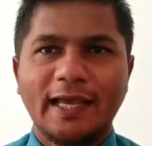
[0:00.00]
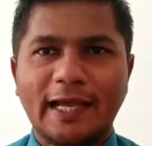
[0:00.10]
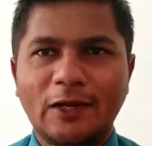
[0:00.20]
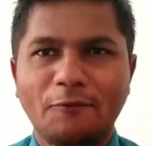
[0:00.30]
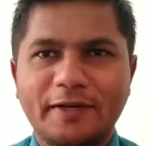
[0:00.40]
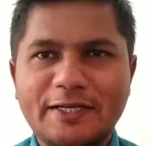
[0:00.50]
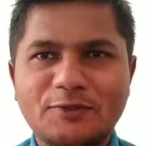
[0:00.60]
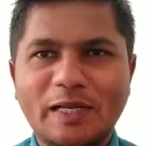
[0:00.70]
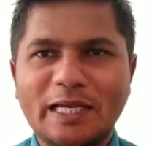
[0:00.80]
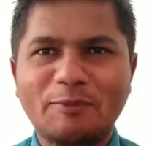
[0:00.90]
Hello
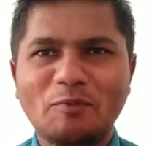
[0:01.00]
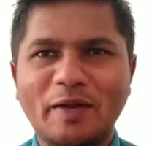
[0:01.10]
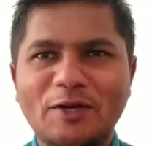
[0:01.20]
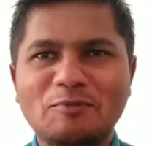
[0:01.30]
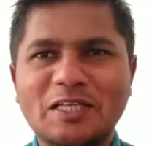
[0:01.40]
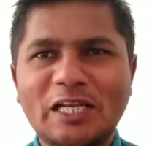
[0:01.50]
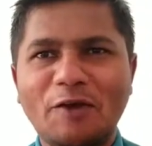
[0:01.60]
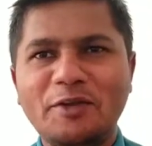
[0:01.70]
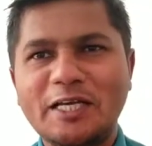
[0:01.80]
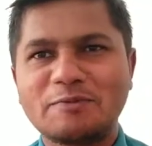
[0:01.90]
friends, welcome to my YouTube channel
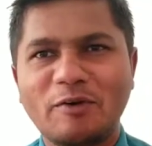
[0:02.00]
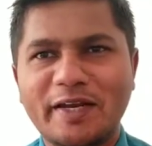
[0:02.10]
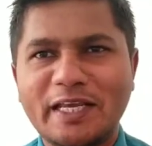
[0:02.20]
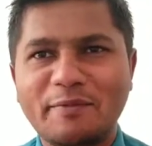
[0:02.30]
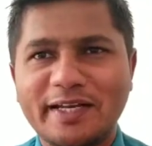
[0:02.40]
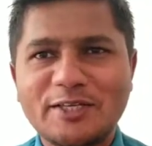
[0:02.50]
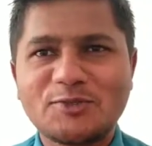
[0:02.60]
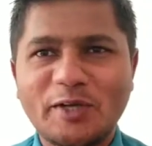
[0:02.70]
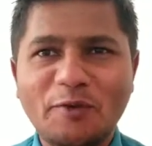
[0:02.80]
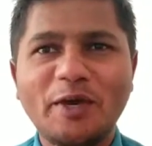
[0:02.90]
Avinash Power
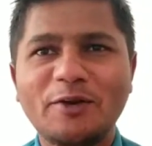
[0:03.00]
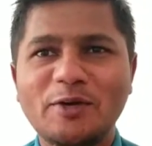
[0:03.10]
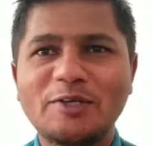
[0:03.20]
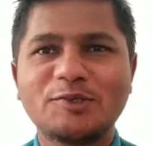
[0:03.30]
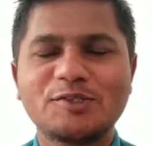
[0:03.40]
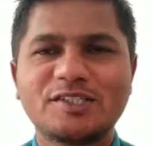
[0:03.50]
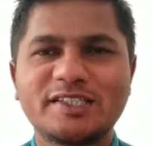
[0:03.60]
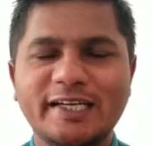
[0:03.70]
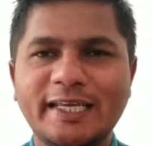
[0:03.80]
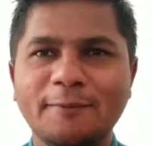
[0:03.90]
MRIS. Today we are going to
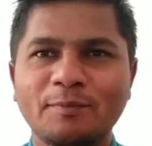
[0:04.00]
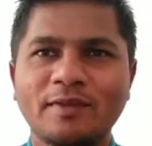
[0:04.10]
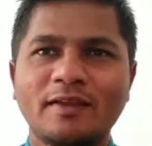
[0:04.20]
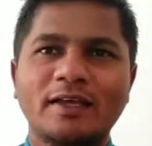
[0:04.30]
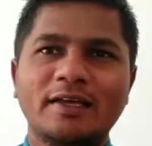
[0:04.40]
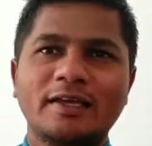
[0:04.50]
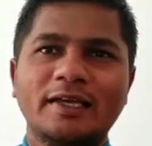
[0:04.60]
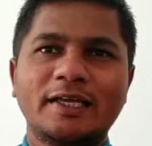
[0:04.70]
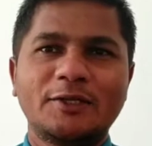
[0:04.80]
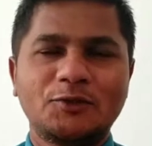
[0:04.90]
study
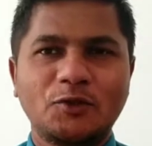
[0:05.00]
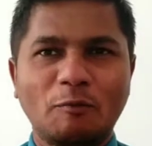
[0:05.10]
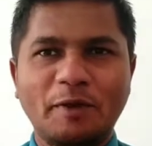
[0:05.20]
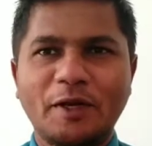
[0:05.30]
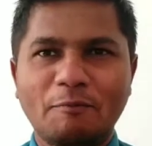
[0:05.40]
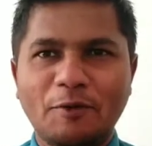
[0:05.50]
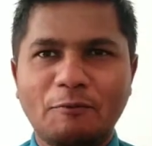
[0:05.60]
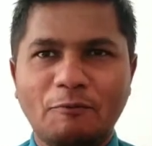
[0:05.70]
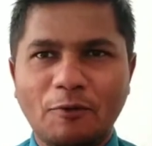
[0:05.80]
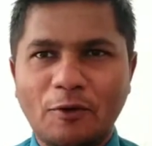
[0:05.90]
topic number
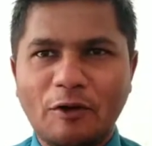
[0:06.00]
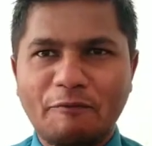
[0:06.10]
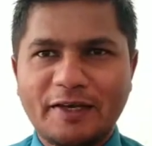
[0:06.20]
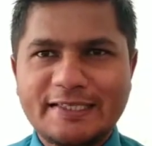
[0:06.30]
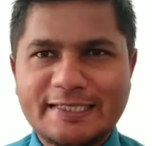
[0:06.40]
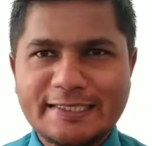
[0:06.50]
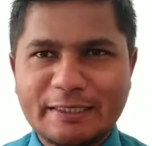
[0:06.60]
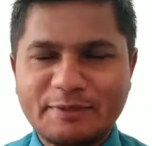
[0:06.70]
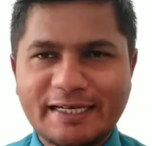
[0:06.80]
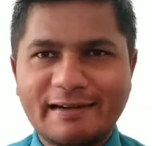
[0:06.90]
4 of history
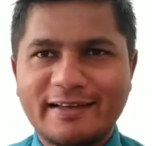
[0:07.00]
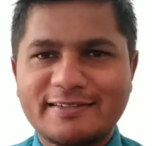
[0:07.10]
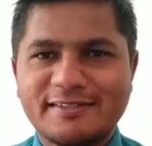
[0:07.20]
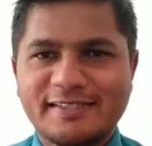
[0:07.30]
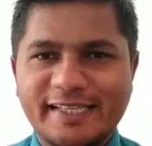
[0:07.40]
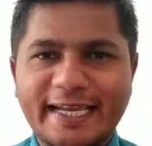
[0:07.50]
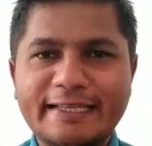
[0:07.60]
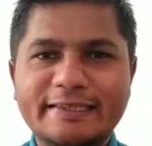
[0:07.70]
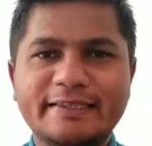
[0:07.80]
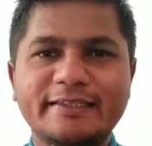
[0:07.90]
subject class
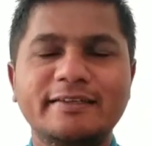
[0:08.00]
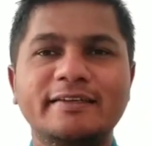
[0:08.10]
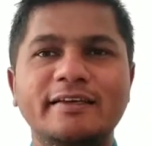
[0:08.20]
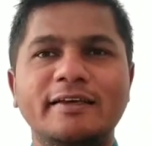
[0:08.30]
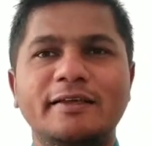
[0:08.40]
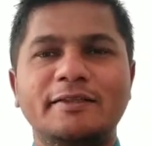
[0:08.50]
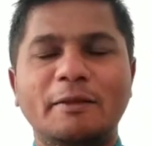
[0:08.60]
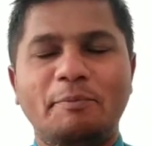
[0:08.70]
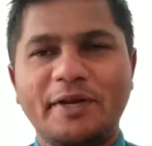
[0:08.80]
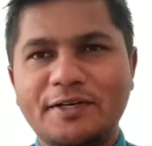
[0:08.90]
10,
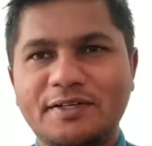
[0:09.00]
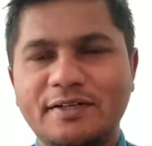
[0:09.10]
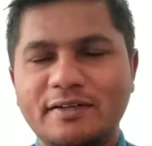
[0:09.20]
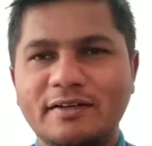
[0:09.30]
the print